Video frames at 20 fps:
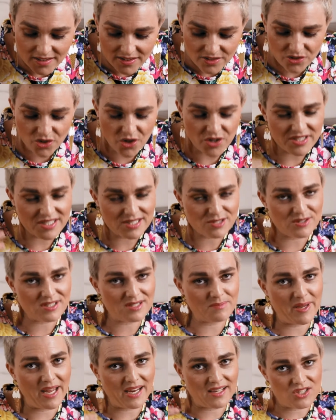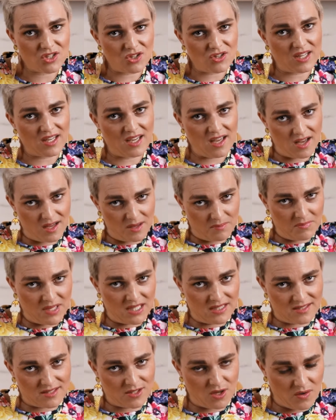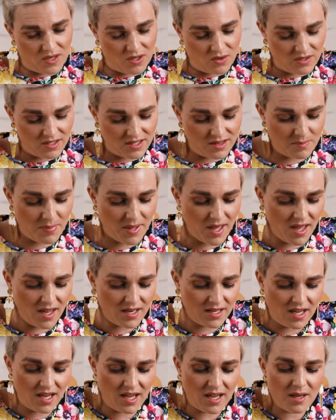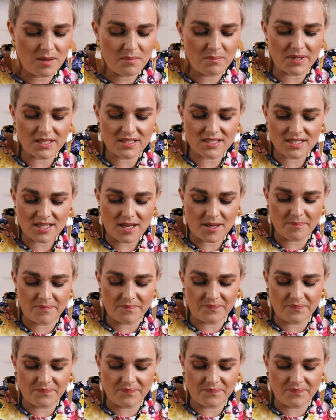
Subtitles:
No disrespect to the mince going on in the pan here, but I